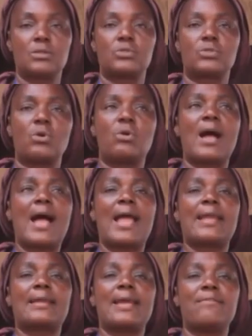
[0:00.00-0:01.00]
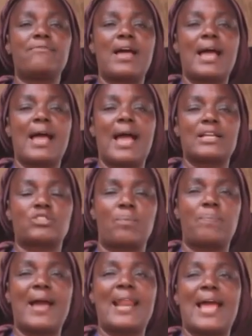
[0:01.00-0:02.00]
So I gave, I
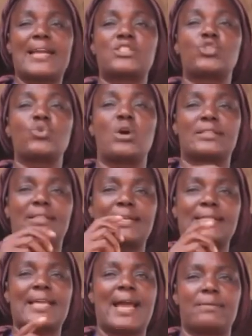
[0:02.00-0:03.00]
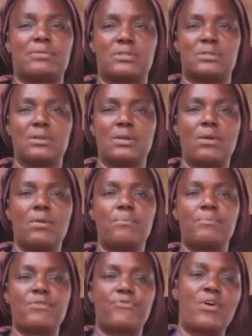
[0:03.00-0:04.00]
supply like two or three times
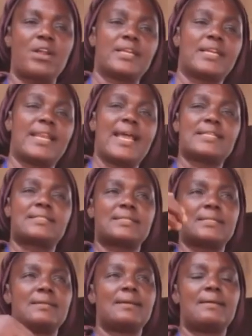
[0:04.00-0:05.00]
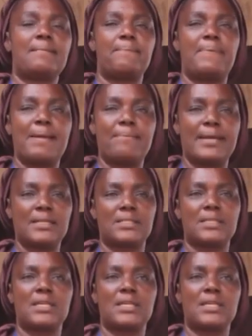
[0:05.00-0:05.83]
before the next payment.